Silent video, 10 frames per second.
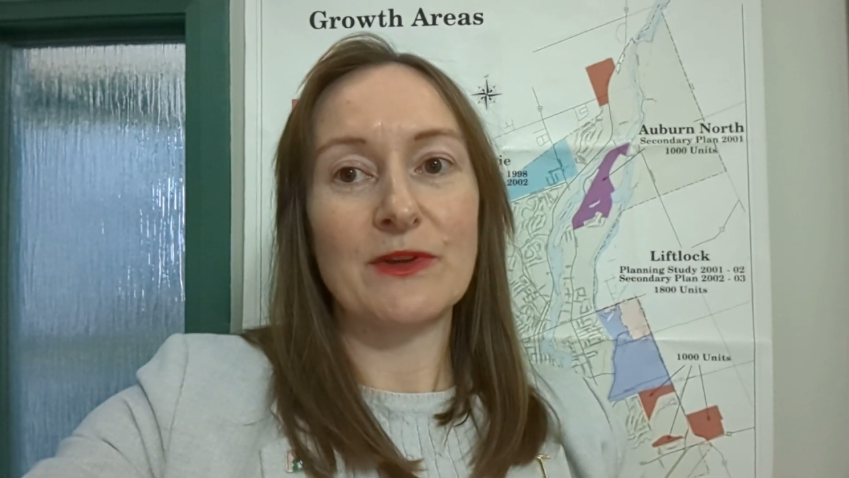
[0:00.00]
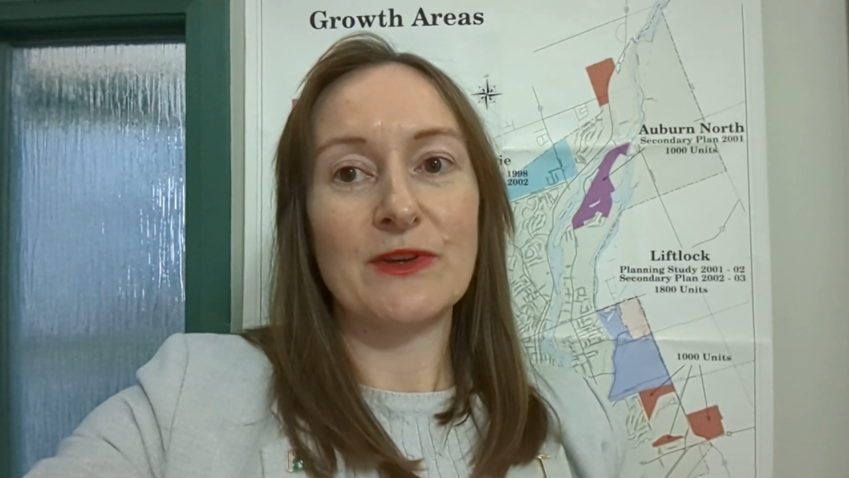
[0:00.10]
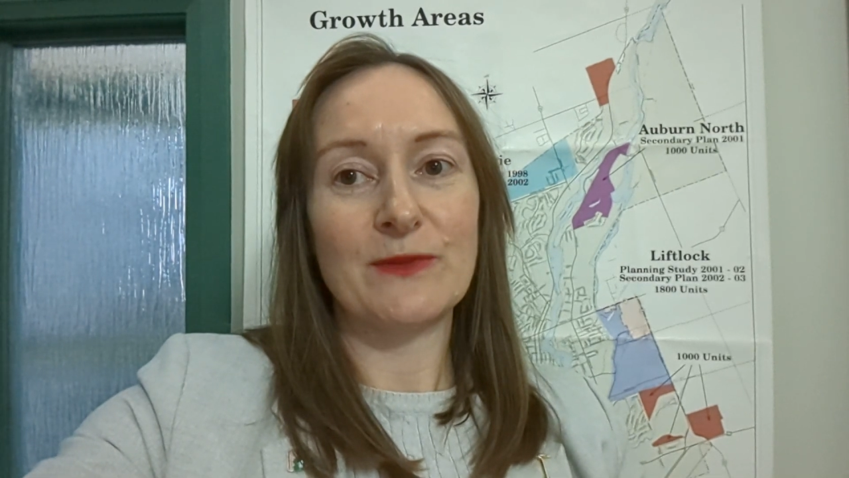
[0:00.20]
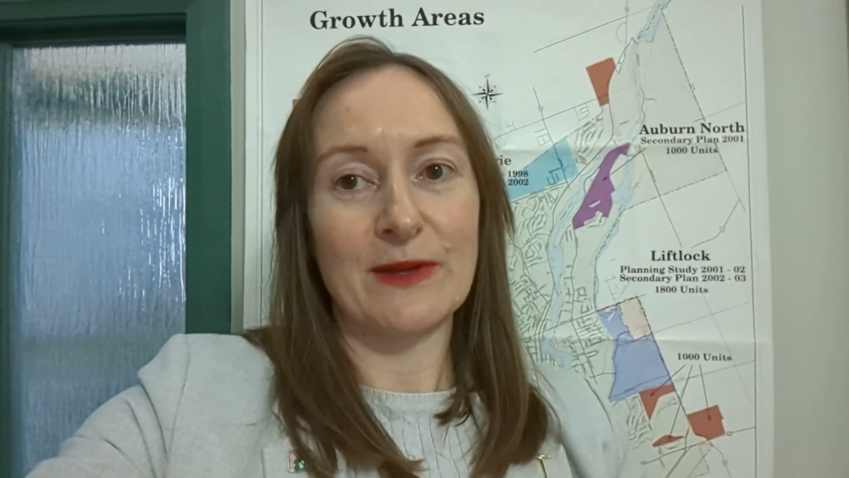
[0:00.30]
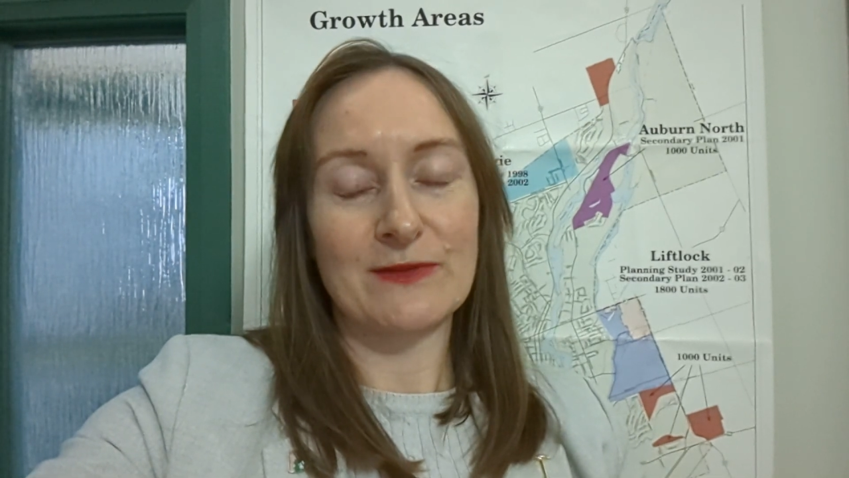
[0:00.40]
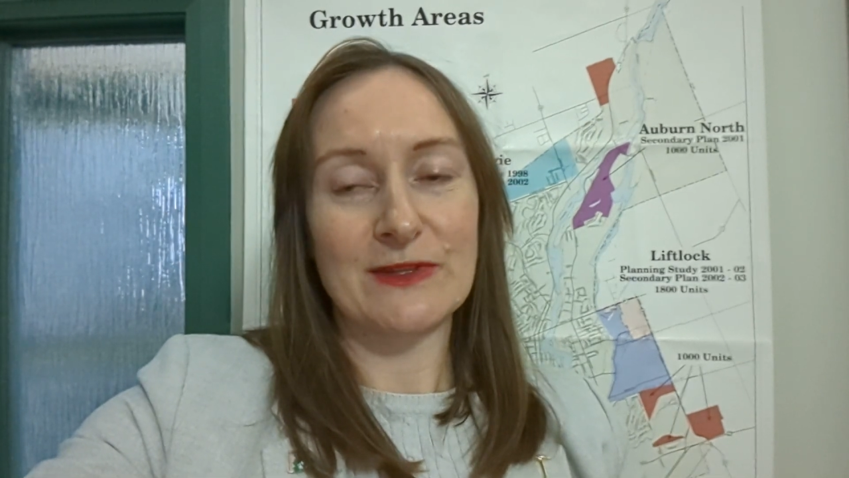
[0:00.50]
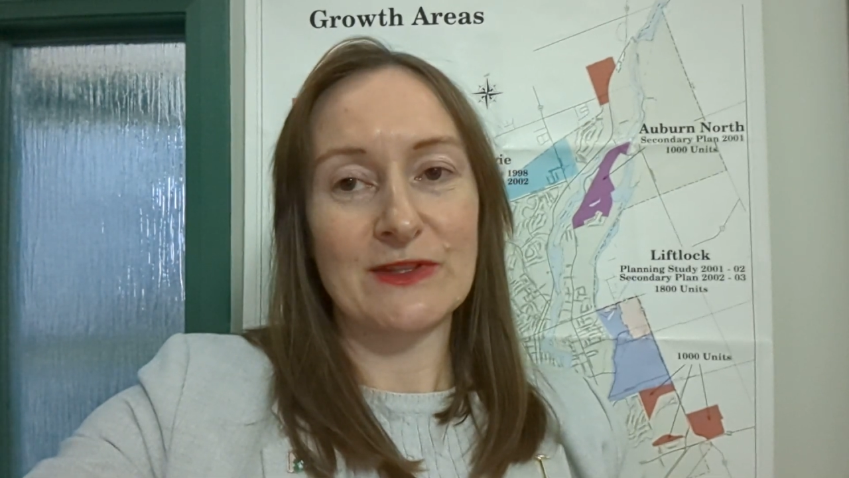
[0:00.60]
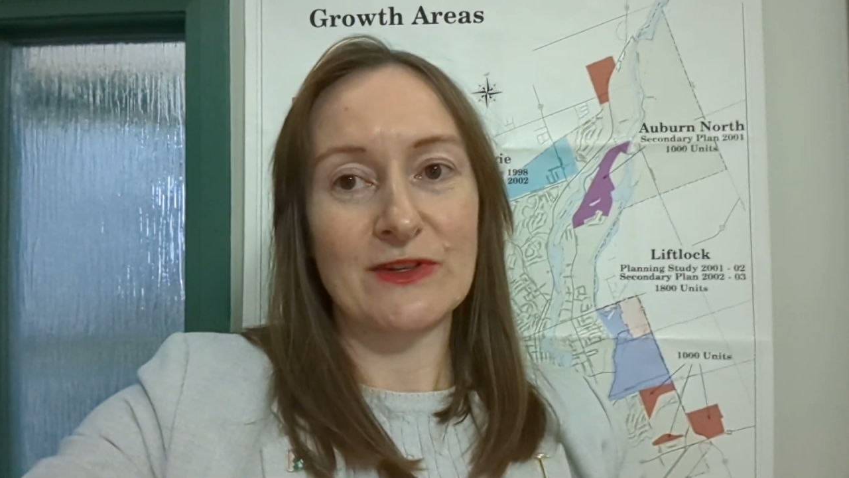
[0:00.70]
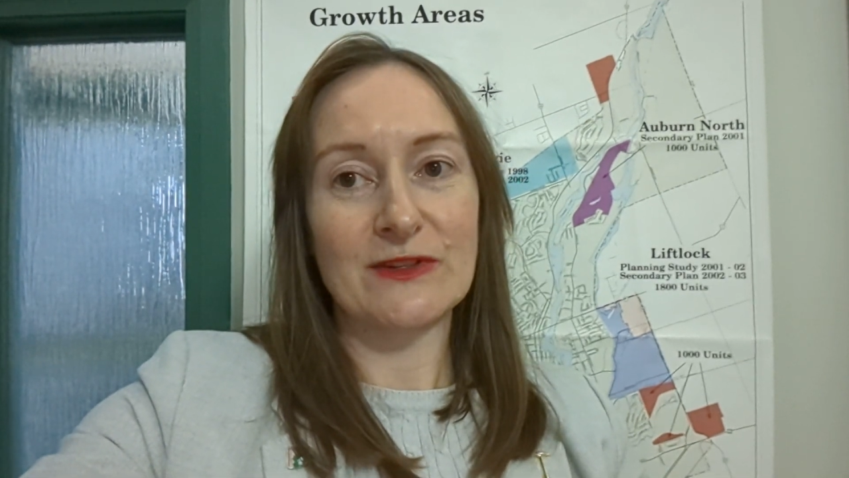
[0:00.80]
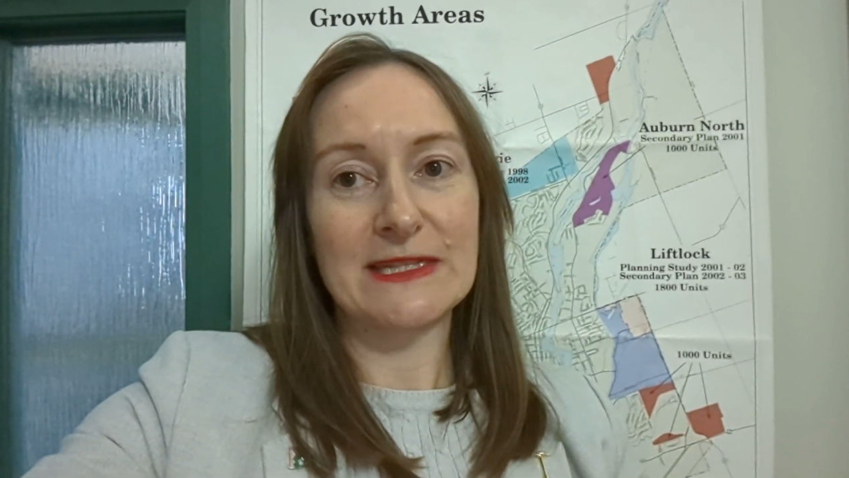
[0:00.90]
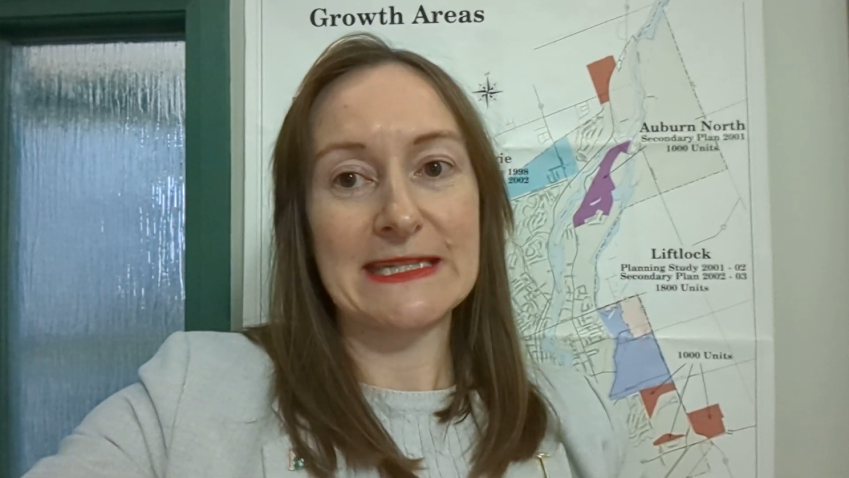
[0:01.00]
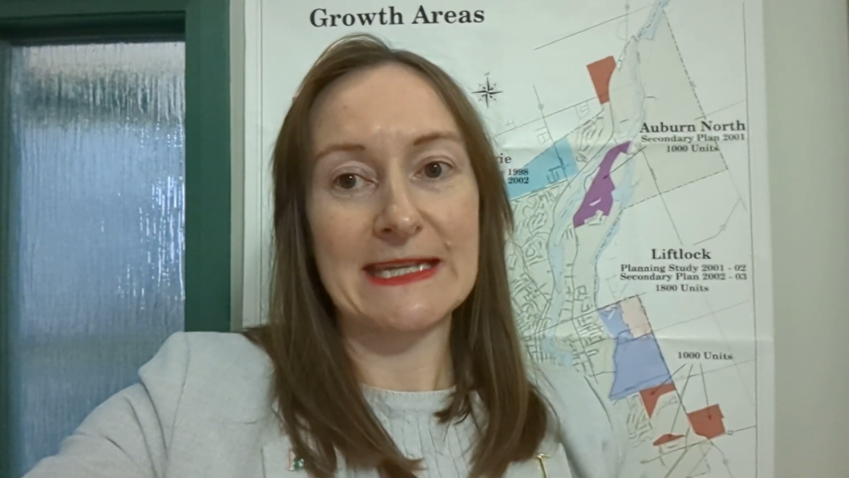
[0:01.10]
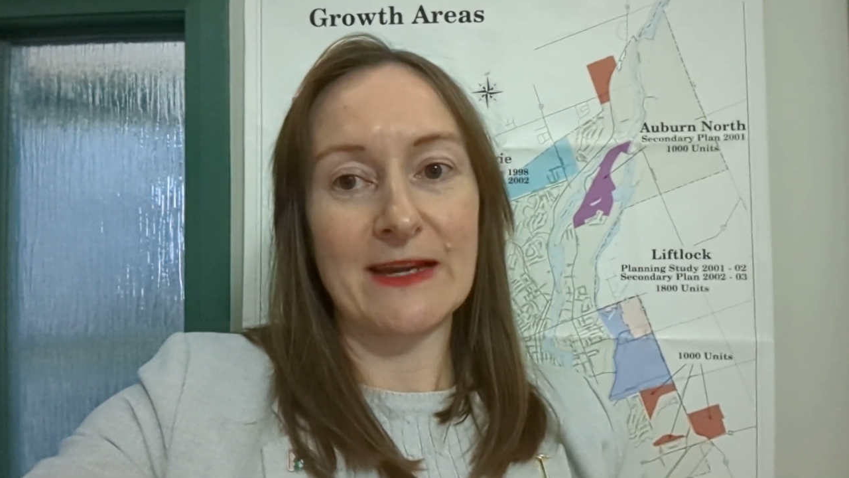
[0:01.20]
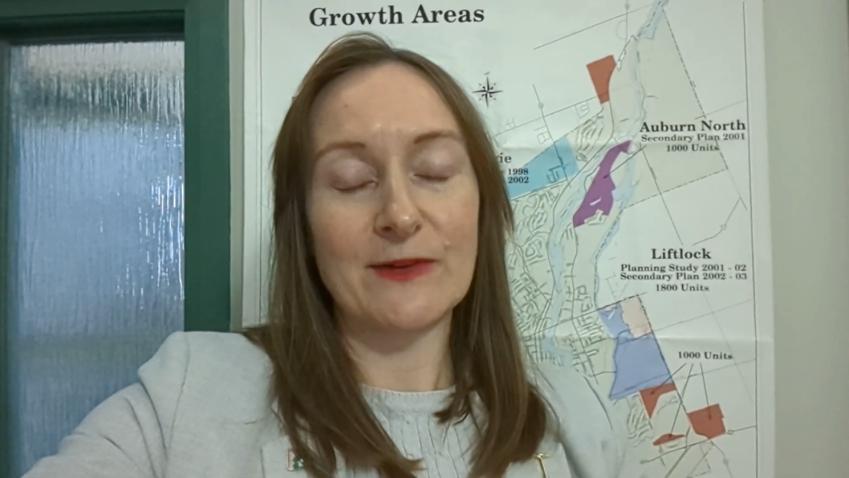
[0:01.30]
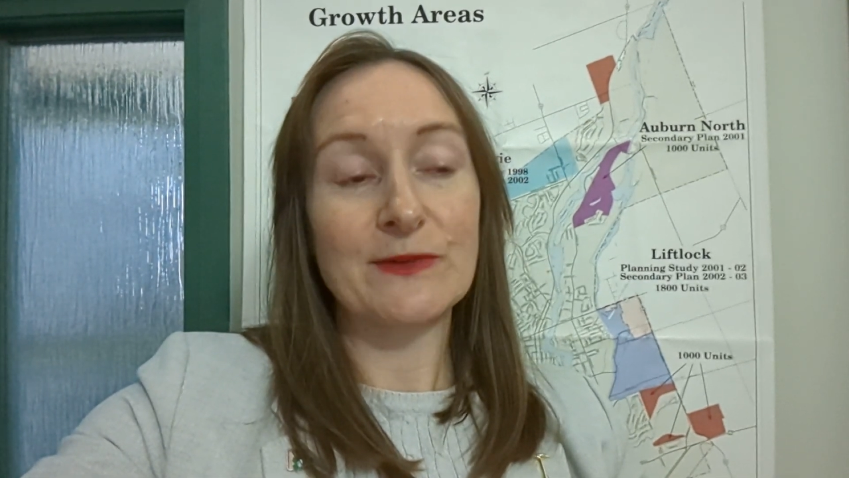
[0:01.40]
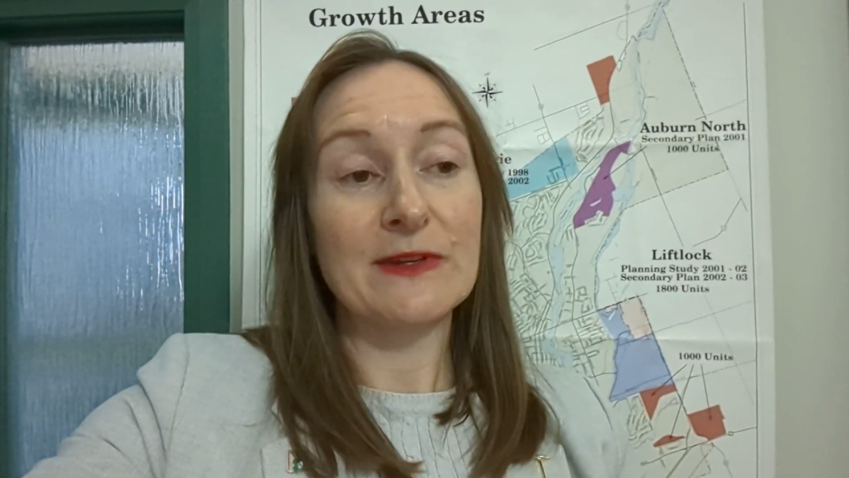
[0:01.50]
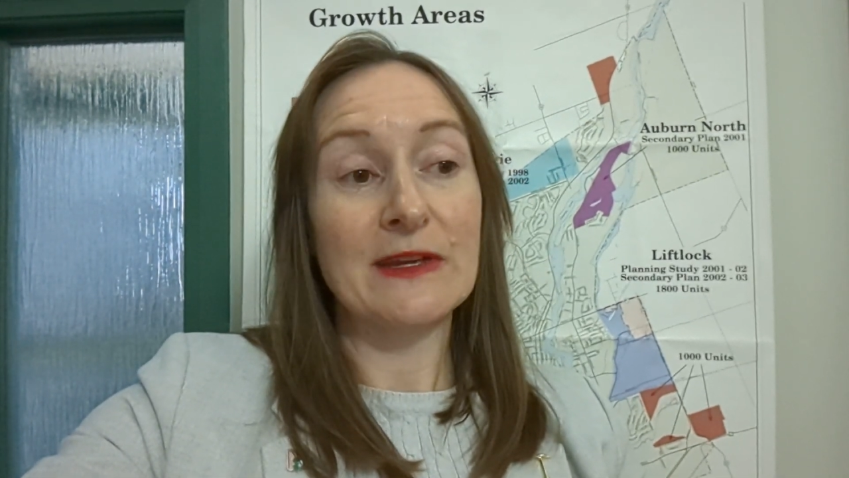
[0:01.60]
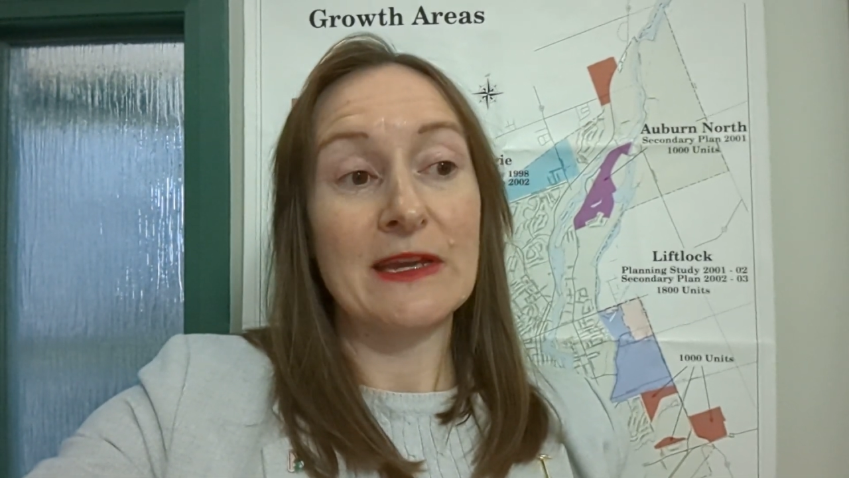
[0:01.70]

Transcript: new housing starts down.